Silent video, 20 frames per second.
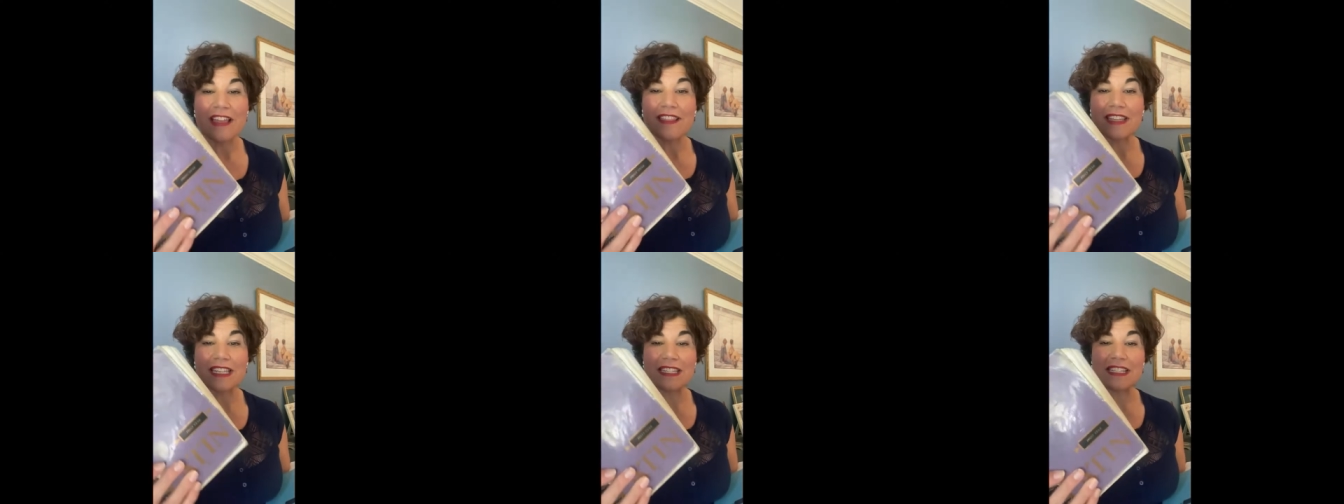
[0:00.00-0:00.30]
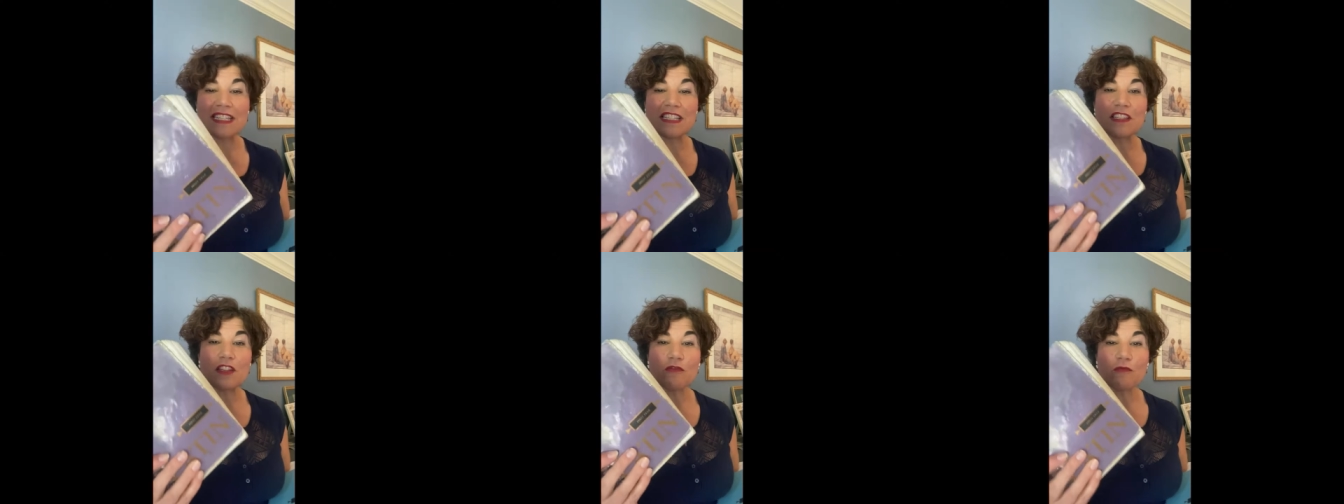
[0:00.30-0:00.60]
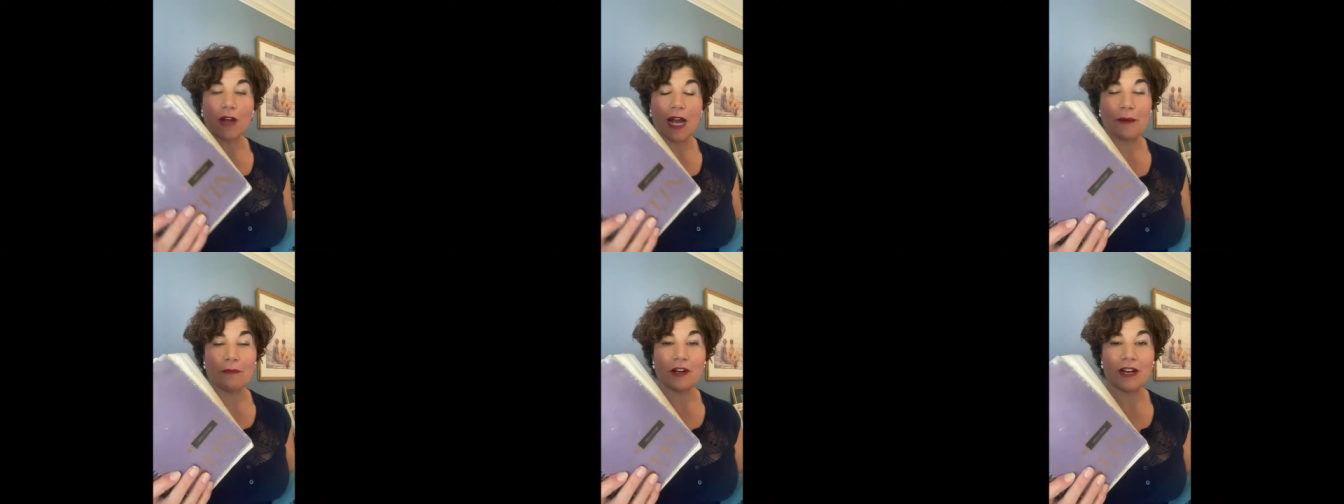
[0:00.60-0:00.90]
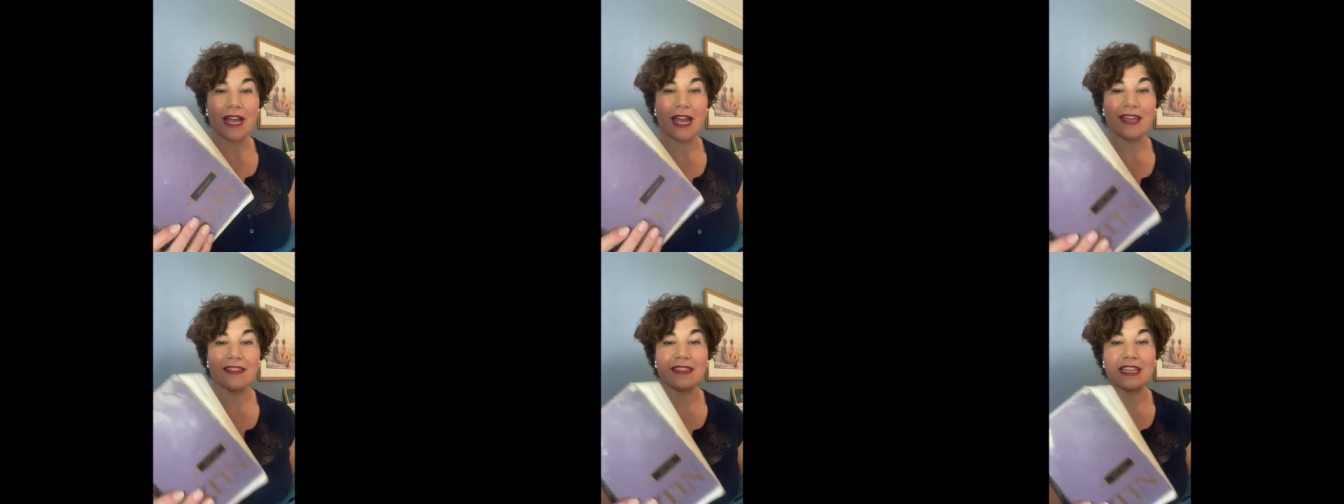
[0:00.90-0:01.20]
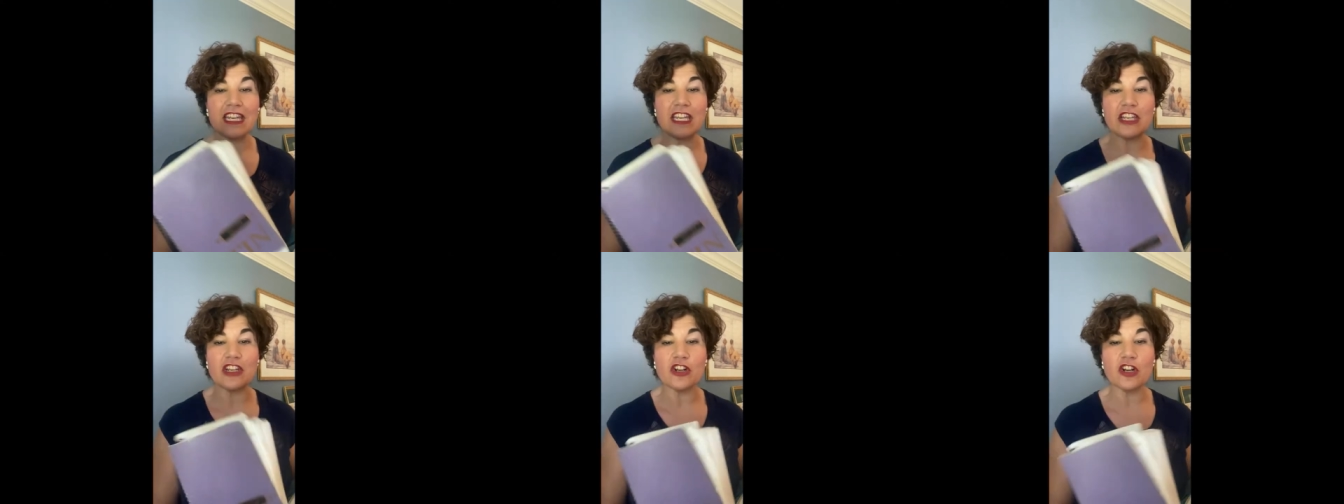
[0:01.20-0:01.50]
This is the Robert
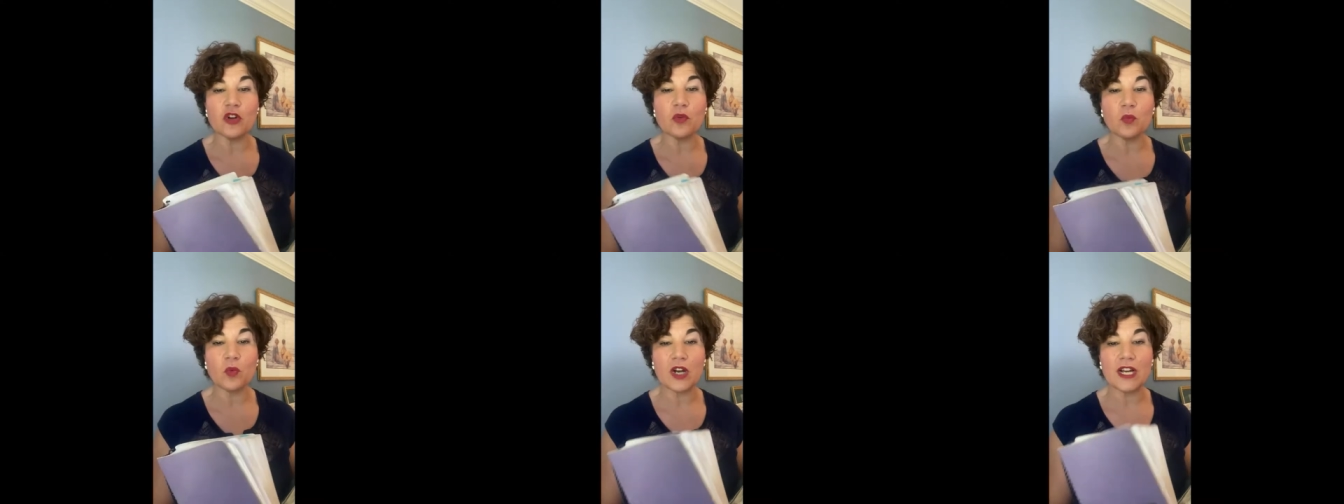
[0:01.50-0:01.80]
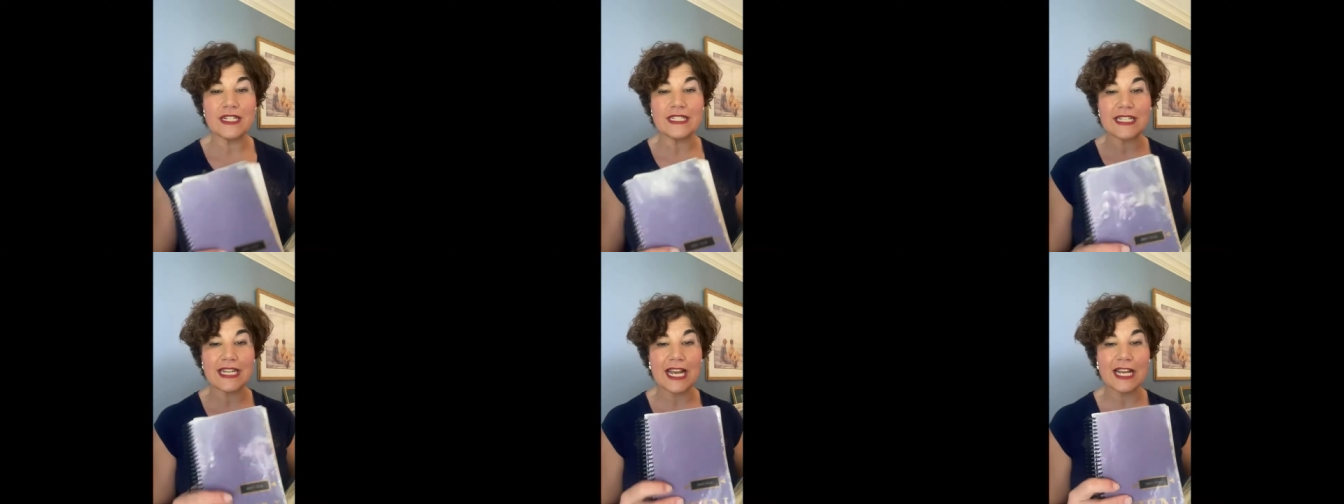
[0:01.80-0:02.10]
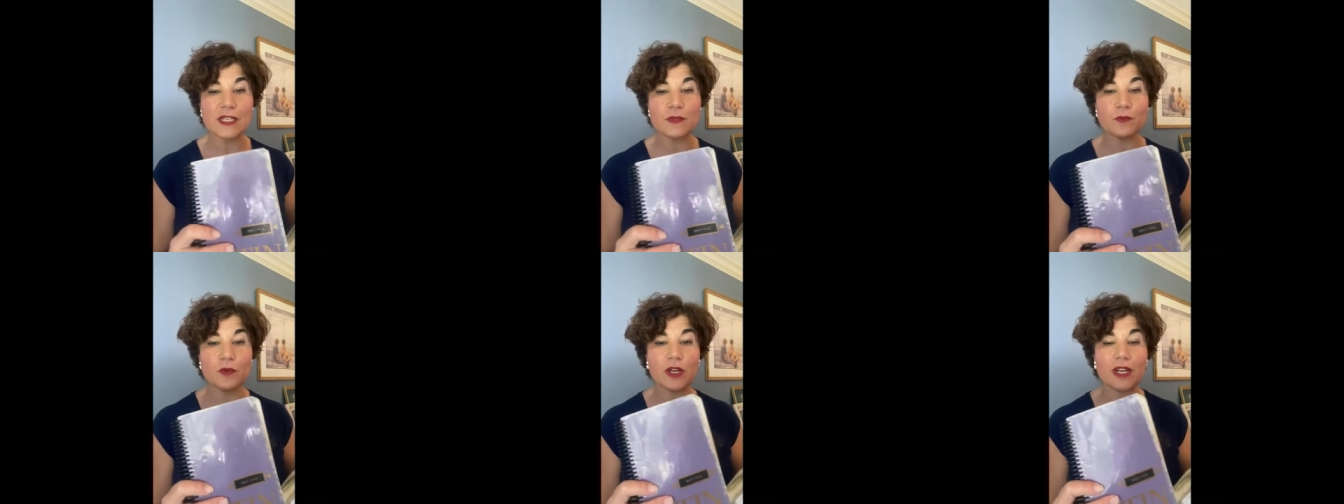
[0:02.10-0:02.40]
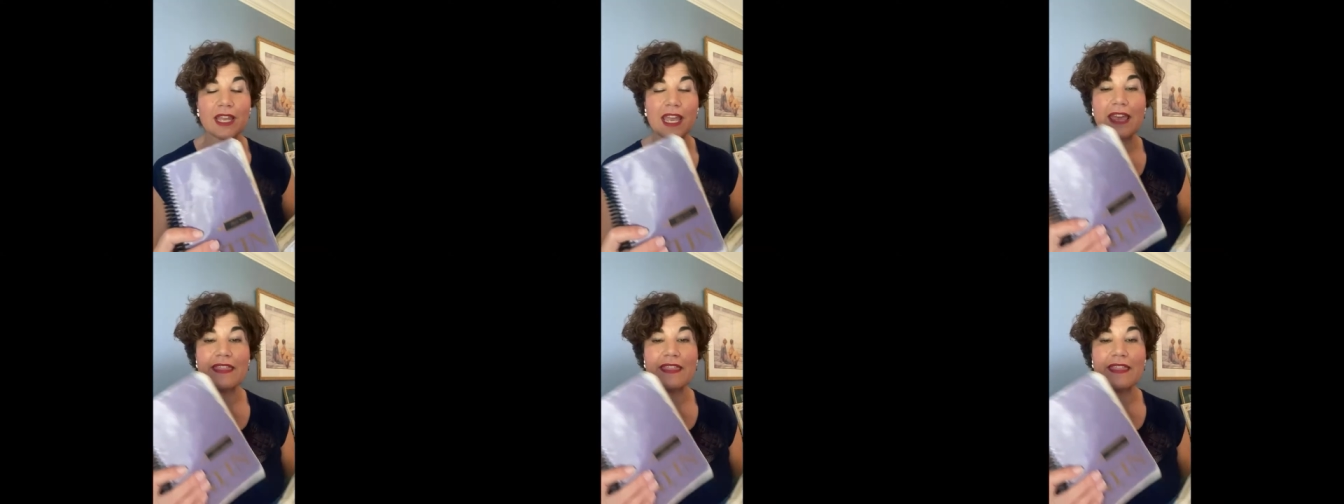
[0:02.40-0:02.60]
Henley Year One textbook,